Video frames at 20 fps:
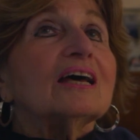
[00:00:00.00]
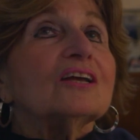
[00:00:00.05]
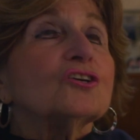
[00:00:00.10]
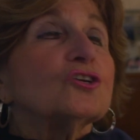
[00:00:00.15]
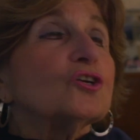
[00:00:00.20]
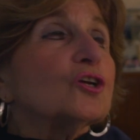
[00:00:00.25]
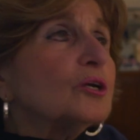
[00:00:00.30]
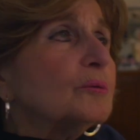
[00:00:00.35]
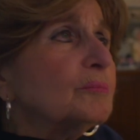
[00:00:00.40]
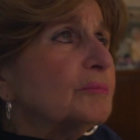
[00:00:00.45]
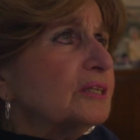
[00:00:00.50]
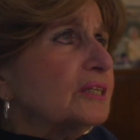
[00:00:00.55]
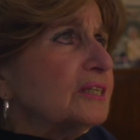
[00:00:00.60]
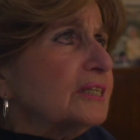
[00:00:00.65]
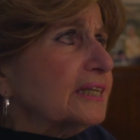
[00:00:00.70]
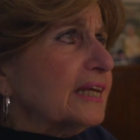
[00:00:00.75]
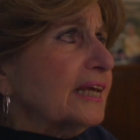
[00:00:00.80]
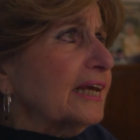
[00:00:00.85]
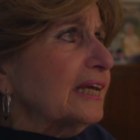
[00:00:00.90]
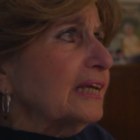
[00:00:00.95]

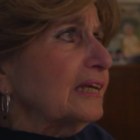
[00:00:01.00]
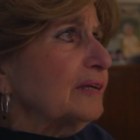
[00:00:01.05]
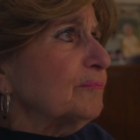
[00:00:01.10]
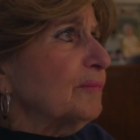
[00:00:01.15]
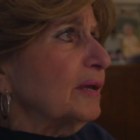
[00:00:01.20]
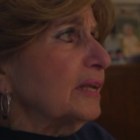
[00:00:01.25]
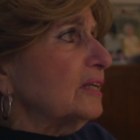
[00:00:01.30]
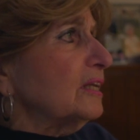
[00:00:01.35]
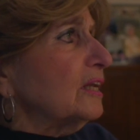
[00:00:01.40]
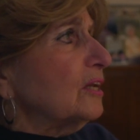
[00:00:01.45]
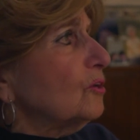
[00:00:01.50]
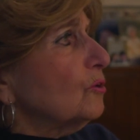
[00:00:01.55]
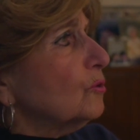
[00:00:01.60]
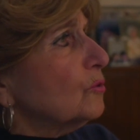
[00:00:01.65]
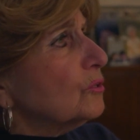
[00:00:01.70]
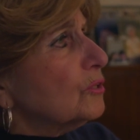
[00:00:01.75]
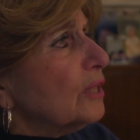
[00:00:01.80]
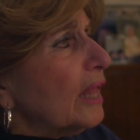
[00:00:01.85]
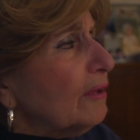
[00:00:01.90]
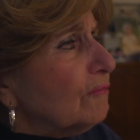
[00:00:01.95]
Germans came and they
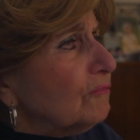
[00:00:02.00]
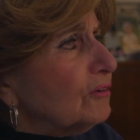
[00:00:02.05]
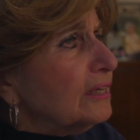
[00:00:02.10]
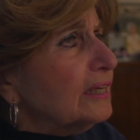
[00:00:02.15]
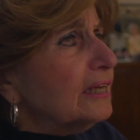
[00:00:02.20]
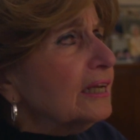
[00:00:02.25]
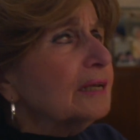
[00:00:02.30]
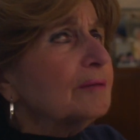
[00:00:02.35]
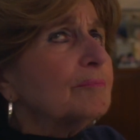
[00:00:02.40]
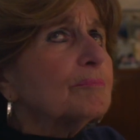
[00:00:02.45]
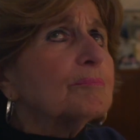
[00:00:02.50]
looked every little